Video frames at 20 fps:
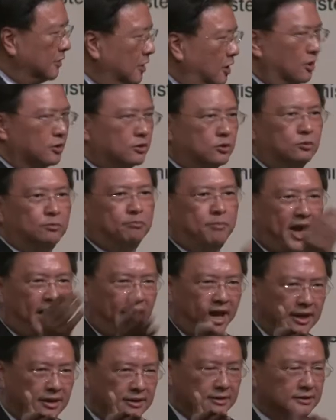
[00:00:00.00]
or to
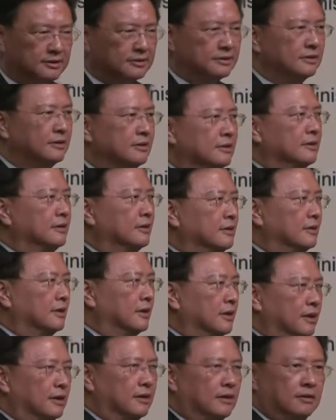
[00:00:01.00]
banks,
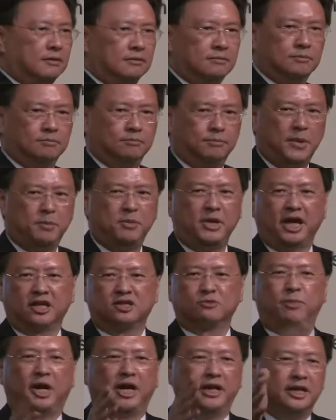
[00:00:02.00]
maybe
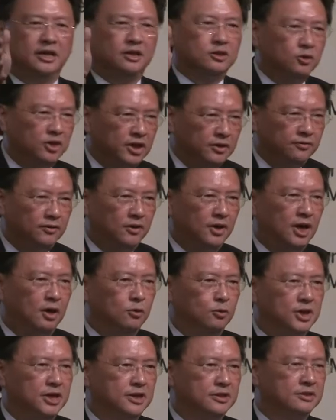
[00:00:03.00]
expire in 24
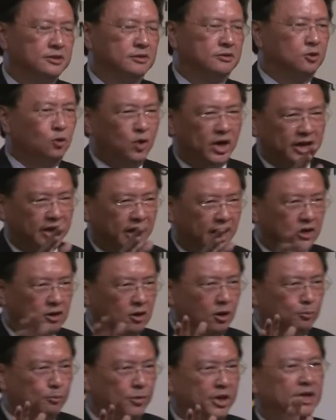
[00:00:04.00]
hours. No one can
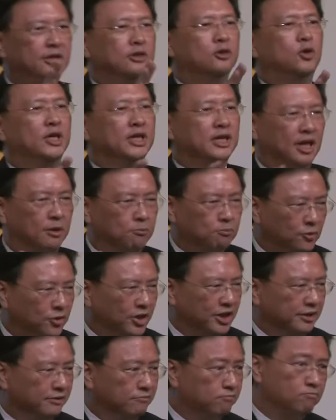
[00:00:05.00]
copy, no one can
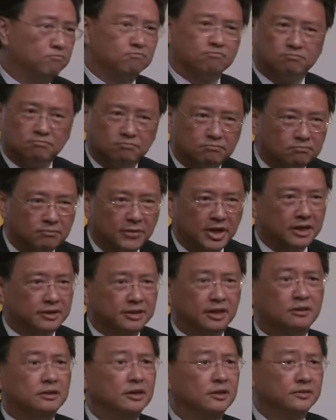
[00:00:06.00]
print.
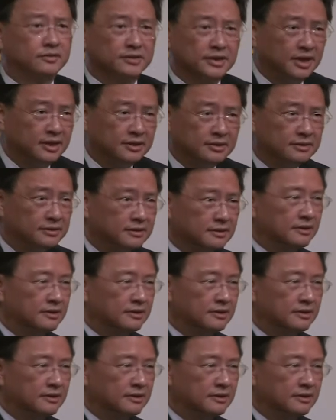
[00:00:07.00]
Makes a lot of sense.